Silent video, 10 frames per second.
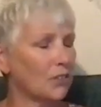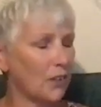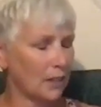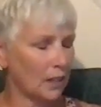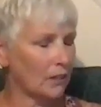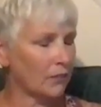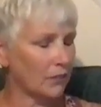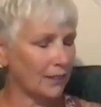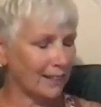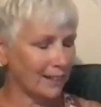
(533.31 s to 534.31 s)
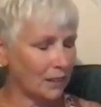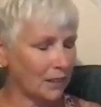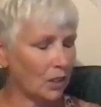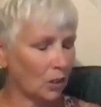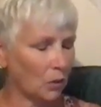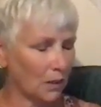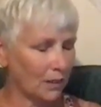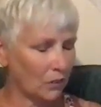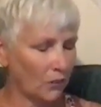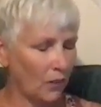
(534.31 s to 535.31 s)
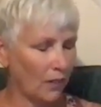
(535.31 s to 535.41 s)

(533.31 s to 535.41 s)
if the ego is